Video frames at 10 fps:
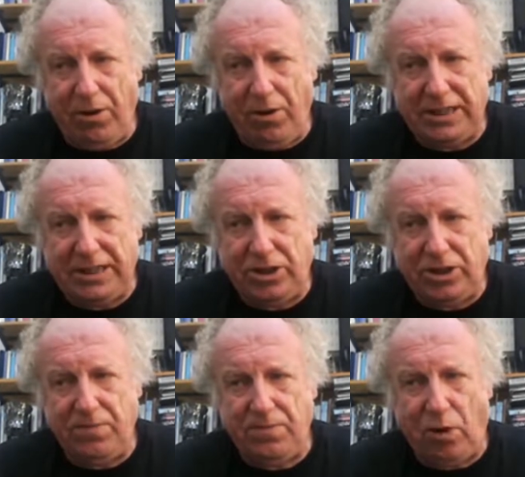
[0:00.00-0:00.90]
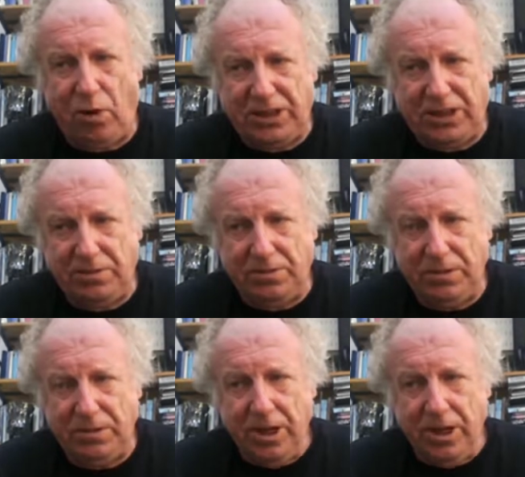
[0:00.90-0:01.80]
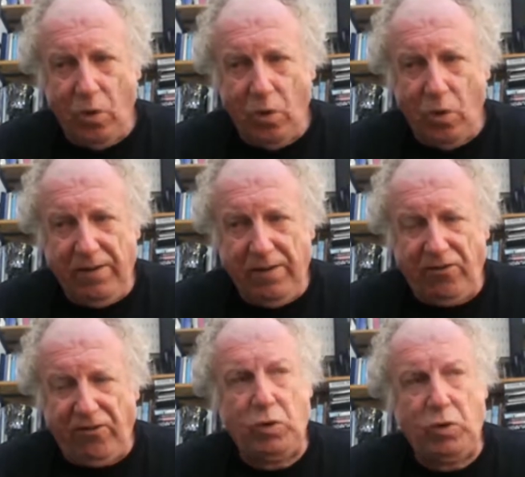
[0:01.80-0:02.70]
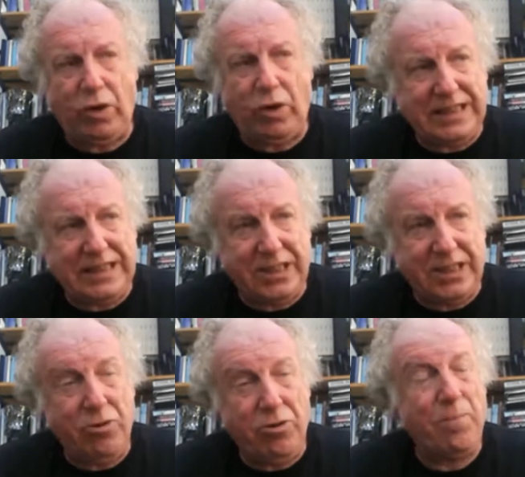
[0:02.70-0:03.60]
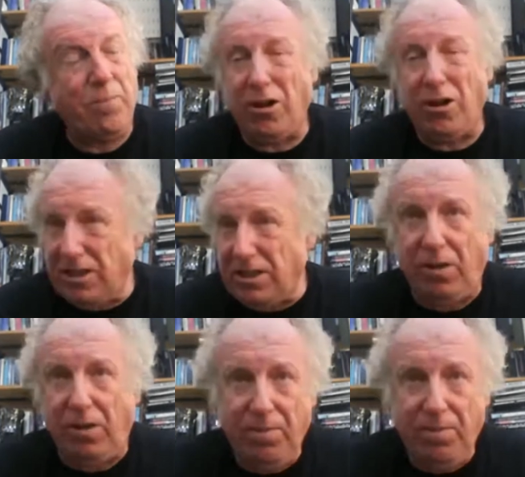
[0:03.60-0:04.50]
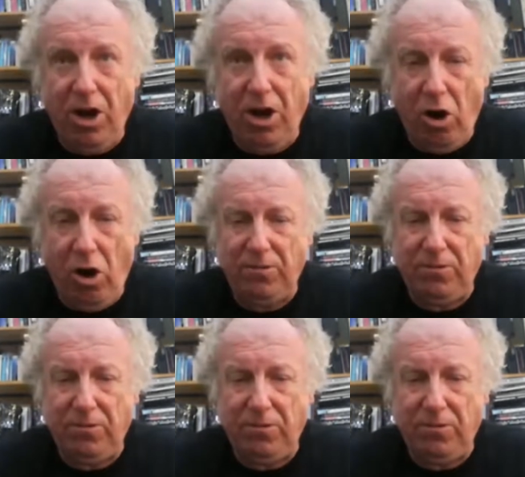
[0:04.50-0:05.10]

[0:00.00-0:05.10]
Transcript: Monica's voice went from crisis to possible hope.